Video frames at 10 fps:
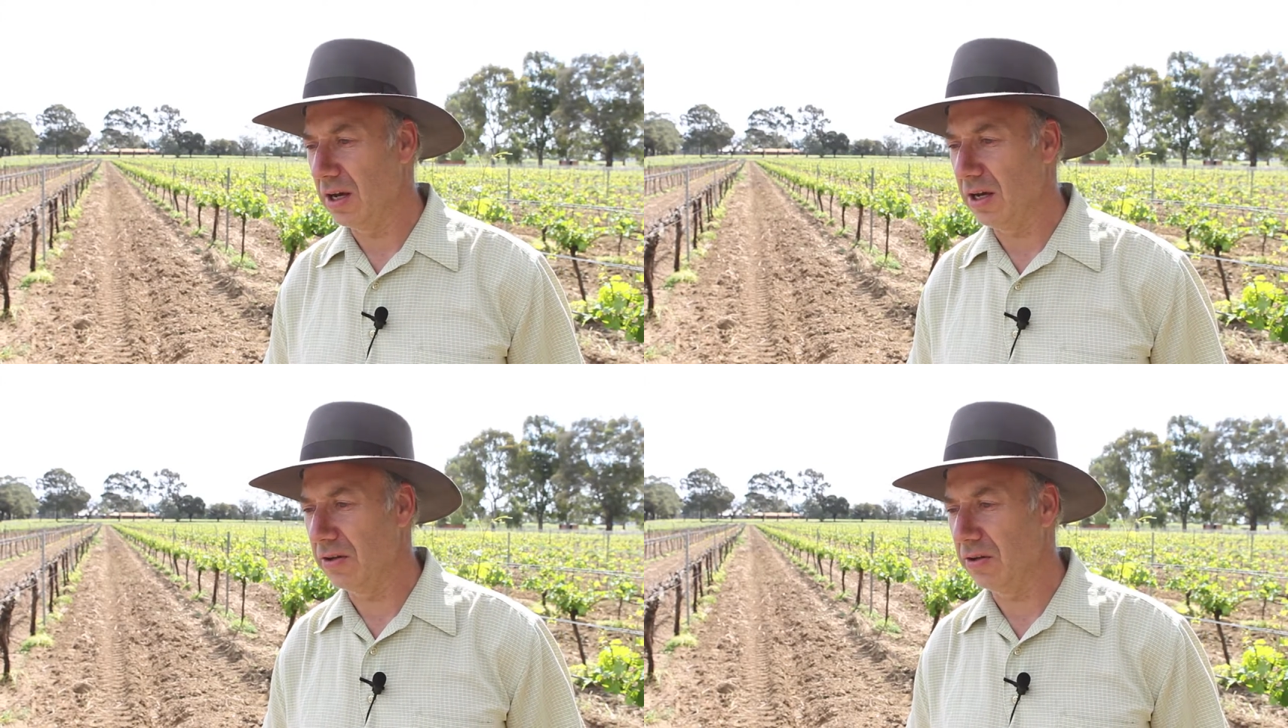
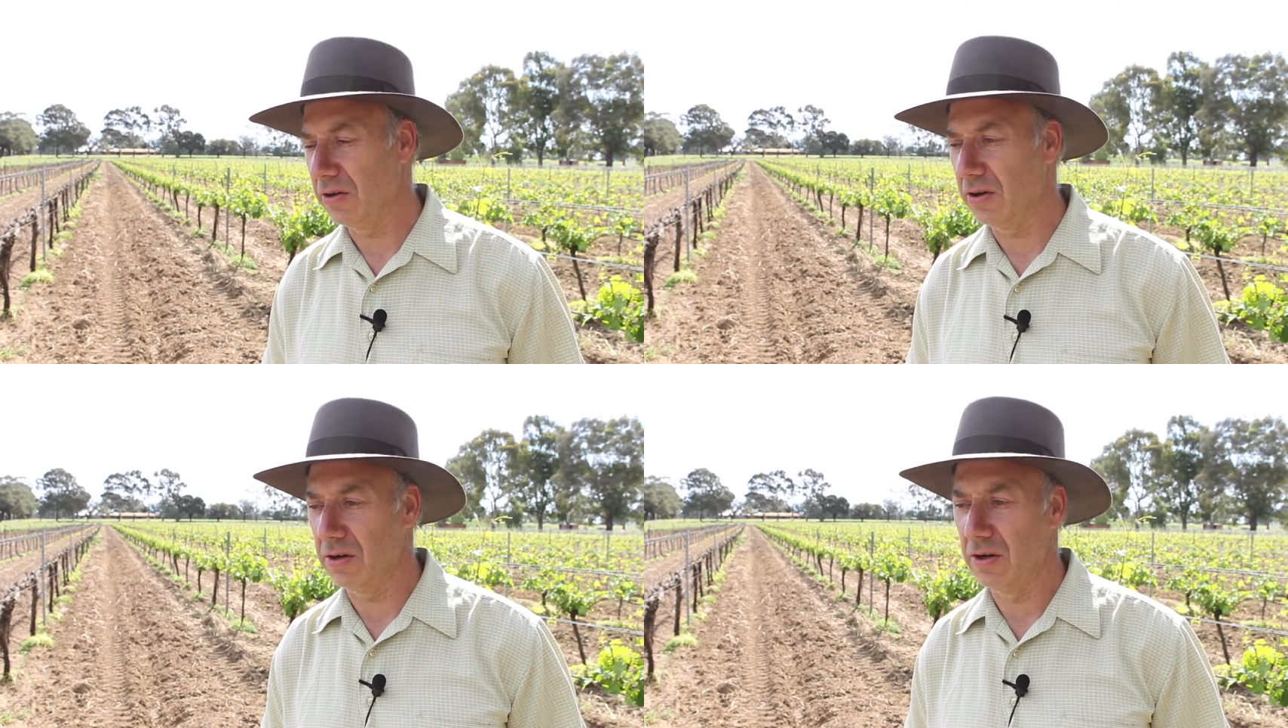
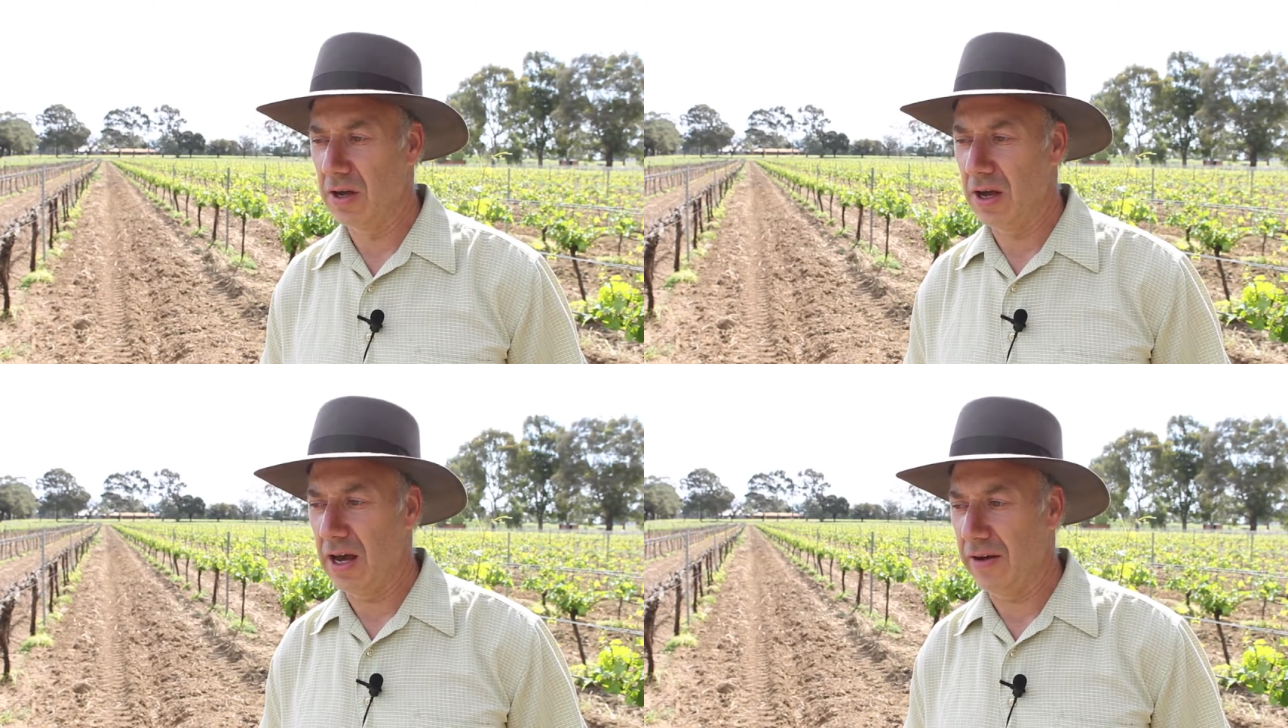either
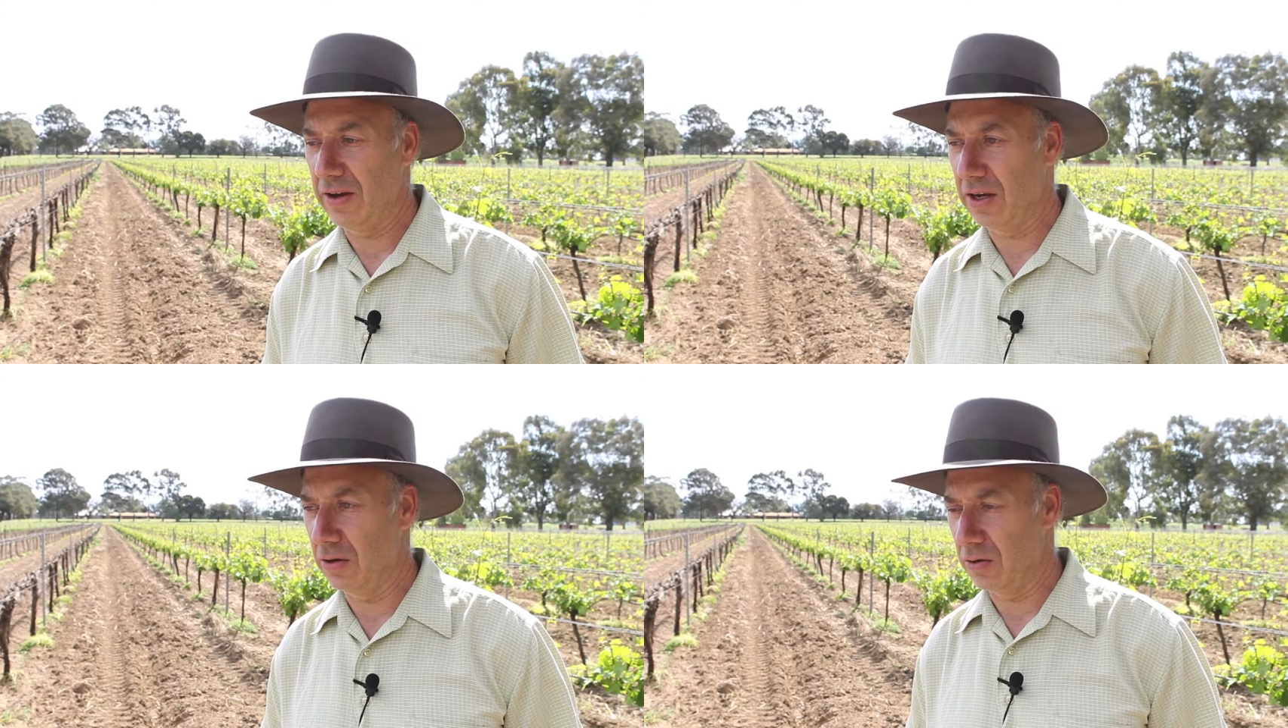
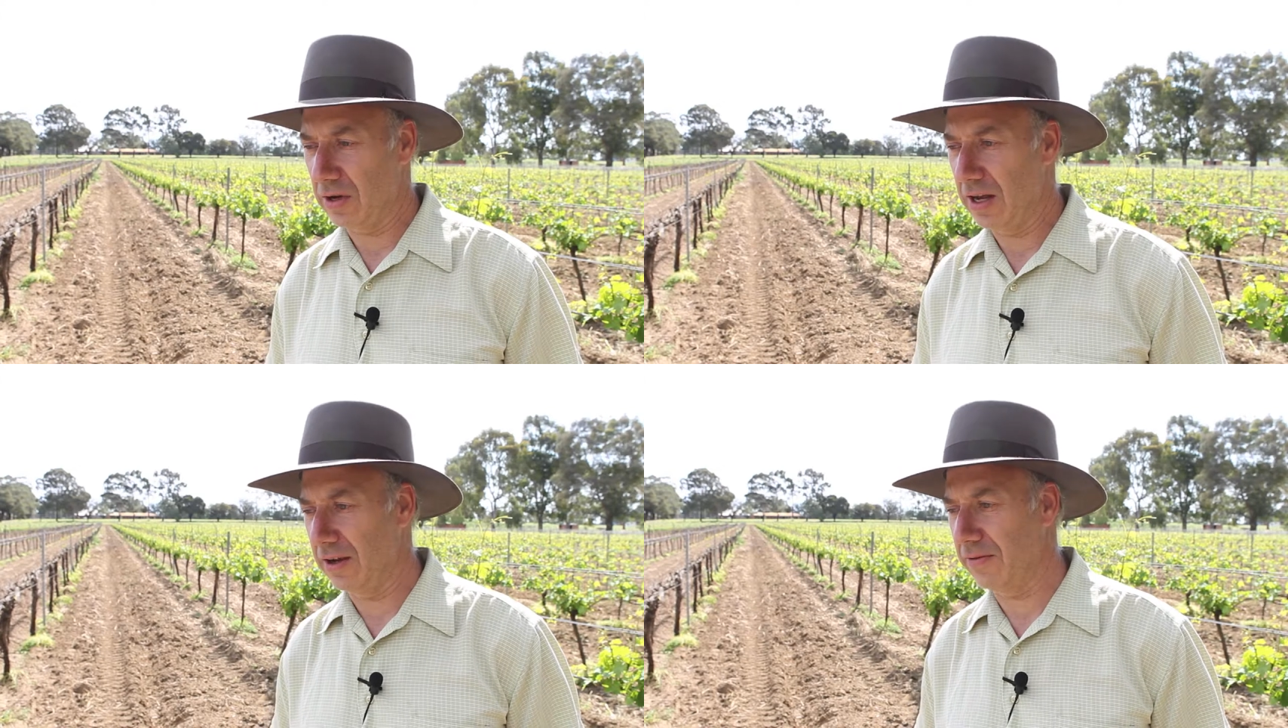having an
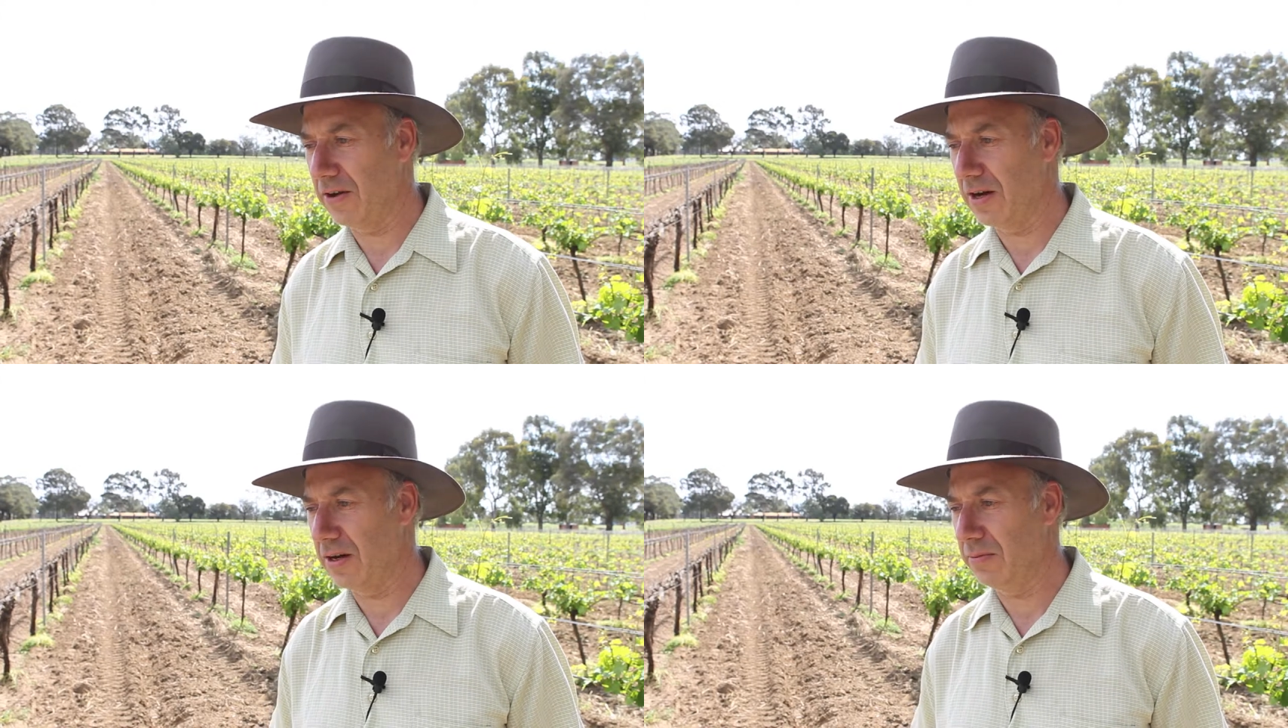organic
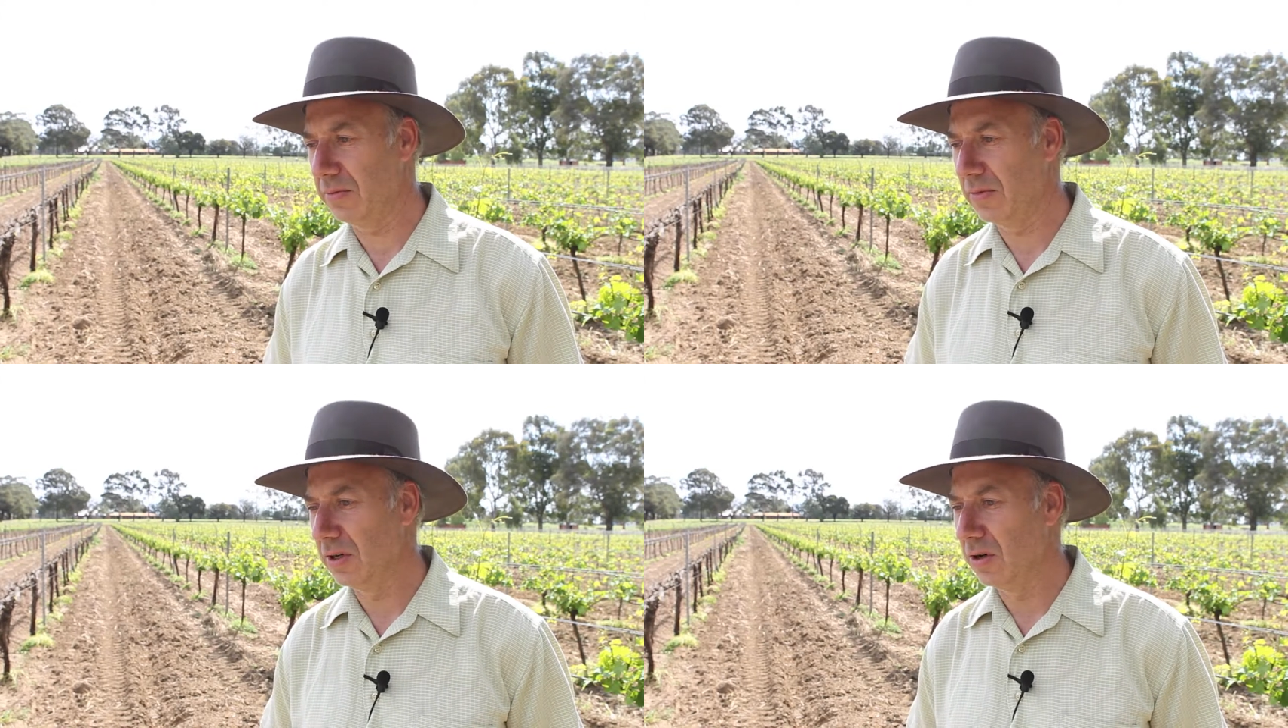farm
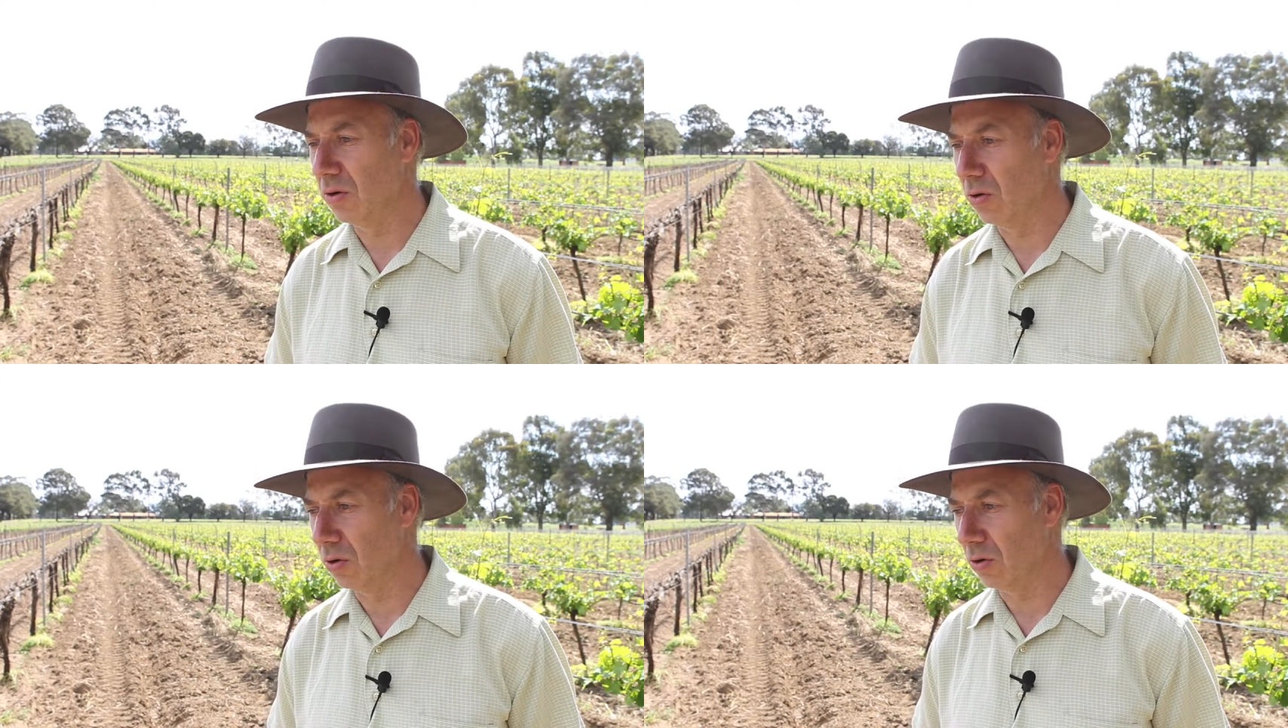
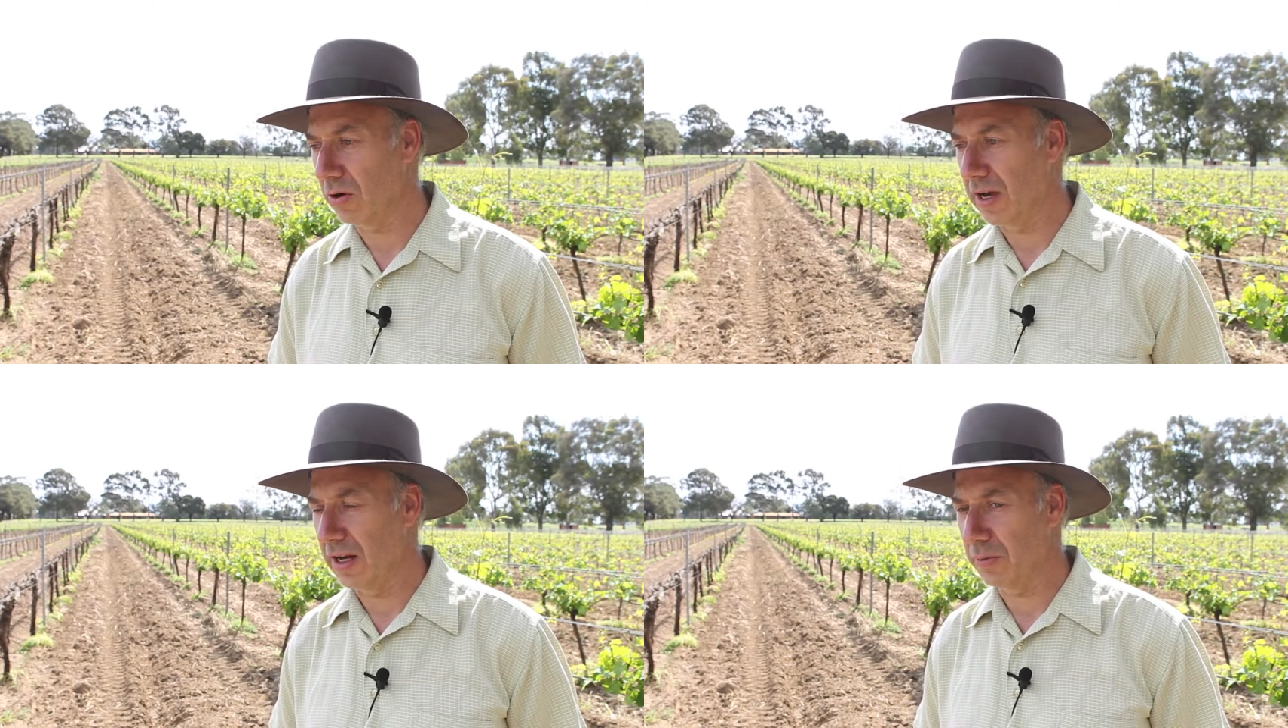or
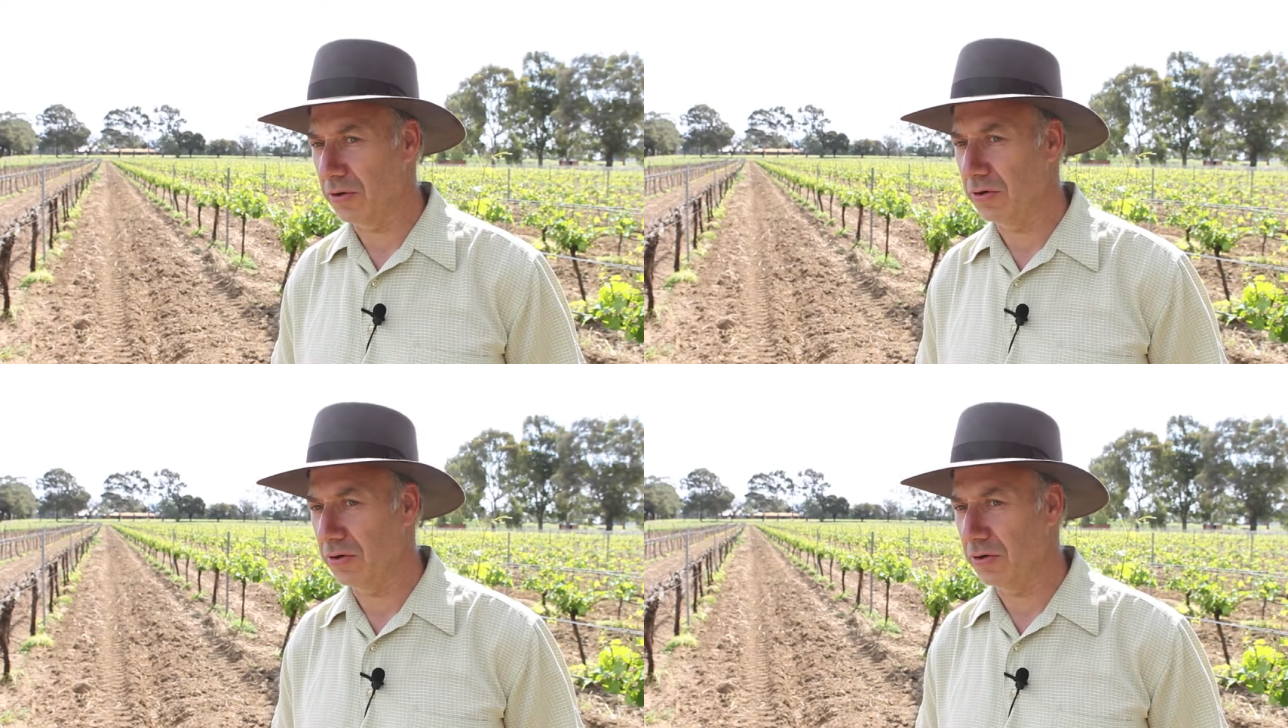organic